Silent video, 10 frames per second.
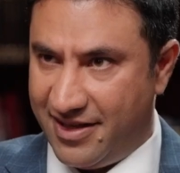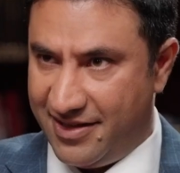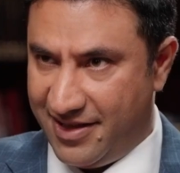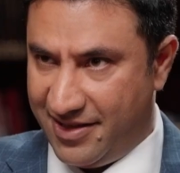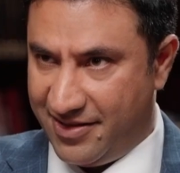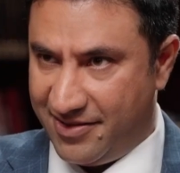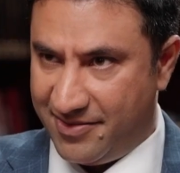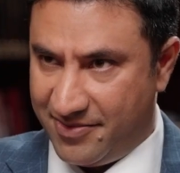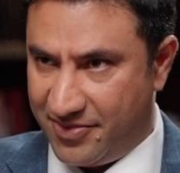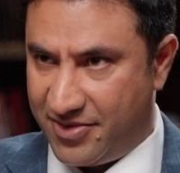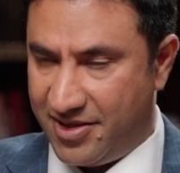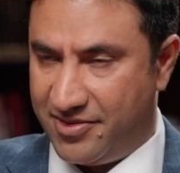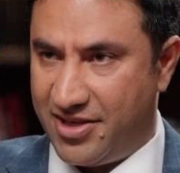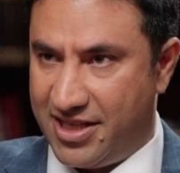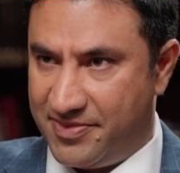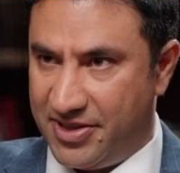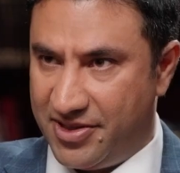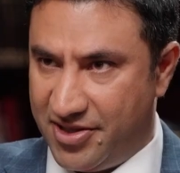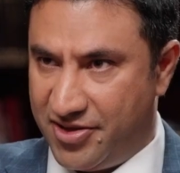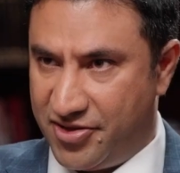and then transmit
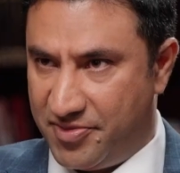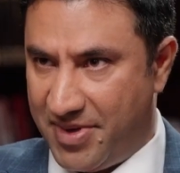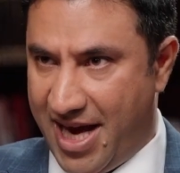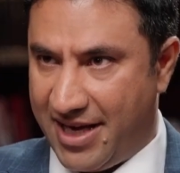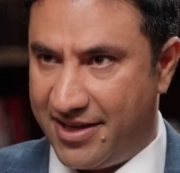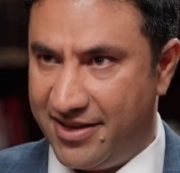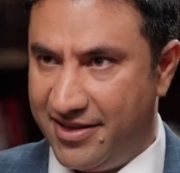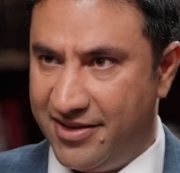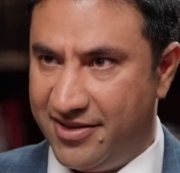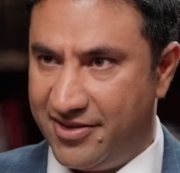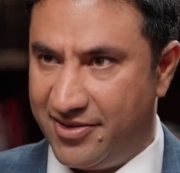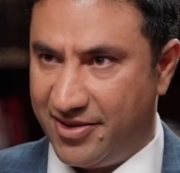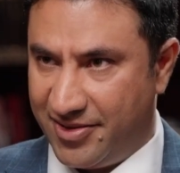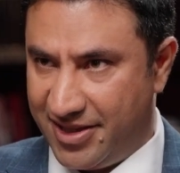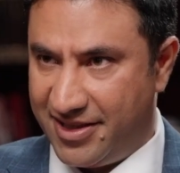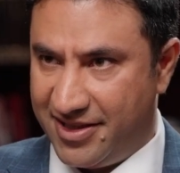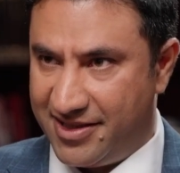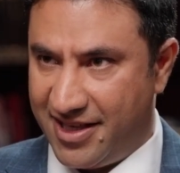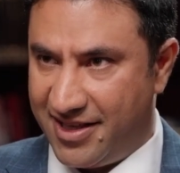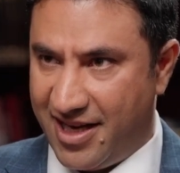the energy back to the grid. Is
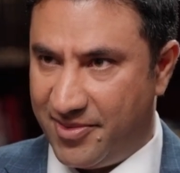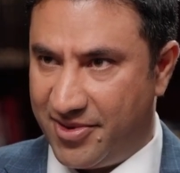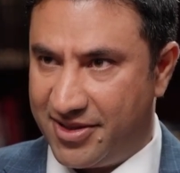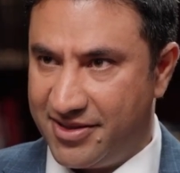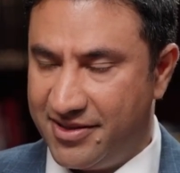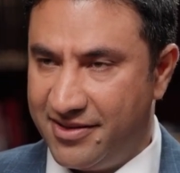that how it works?